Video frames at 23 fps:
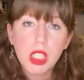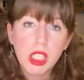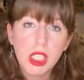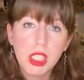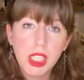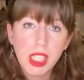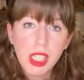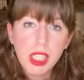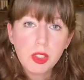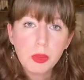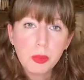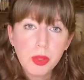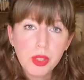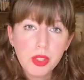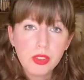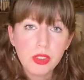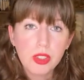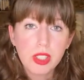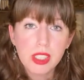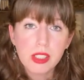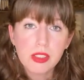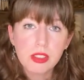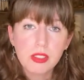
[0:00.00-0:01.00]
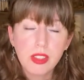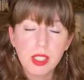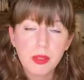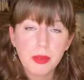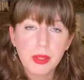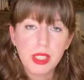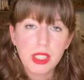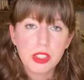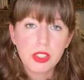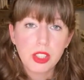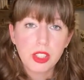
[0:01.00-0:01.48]
and the Higgs boson interact
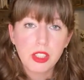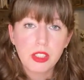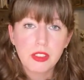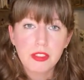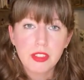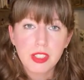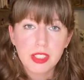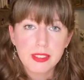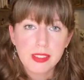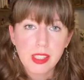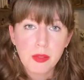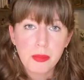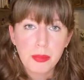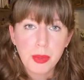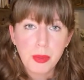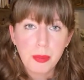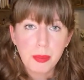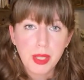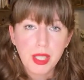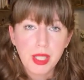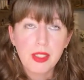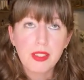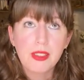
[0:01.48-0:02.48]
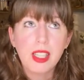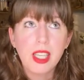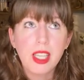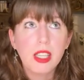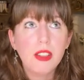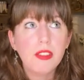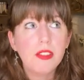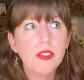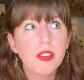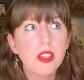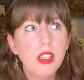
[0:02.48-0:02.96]
with each other, for example, because
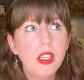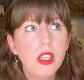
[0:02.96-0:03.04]
if